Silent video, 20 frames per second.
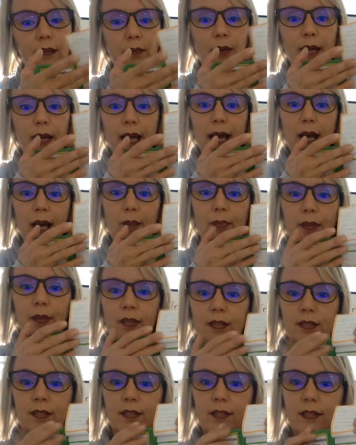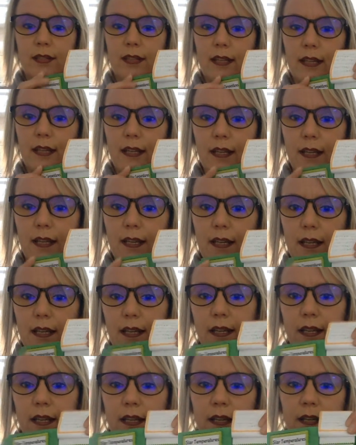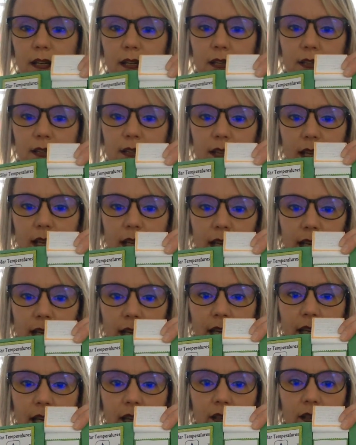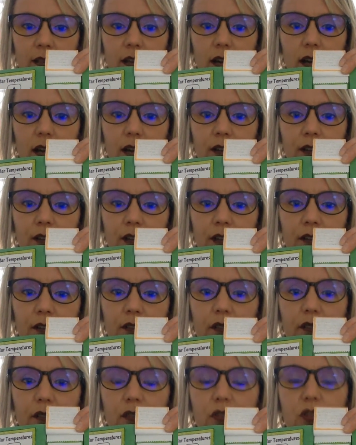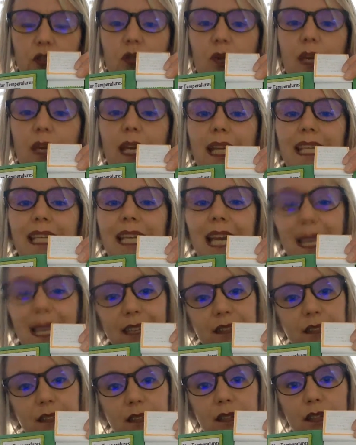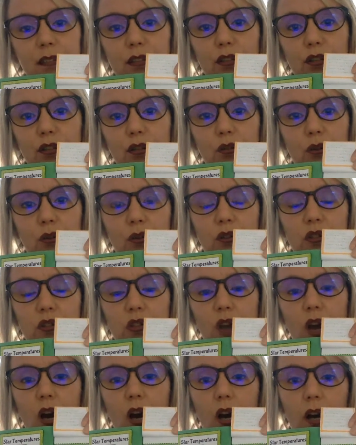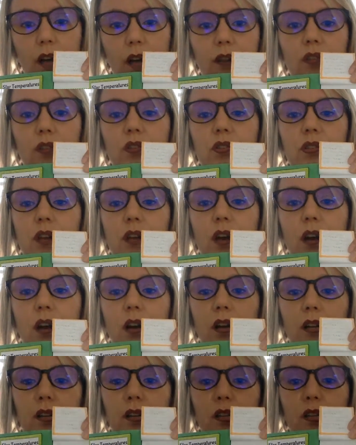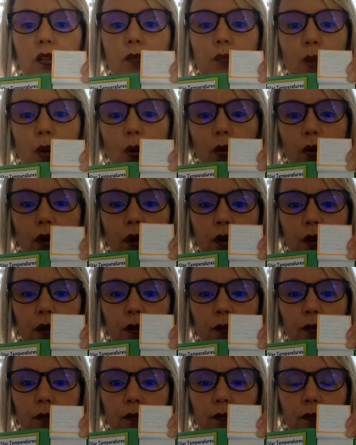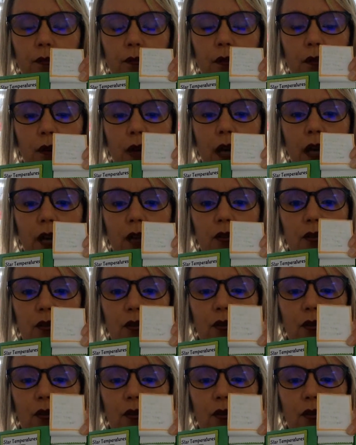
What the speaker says: what happens is it gets hot enough to ignite into a star, and a star is born. Okay, so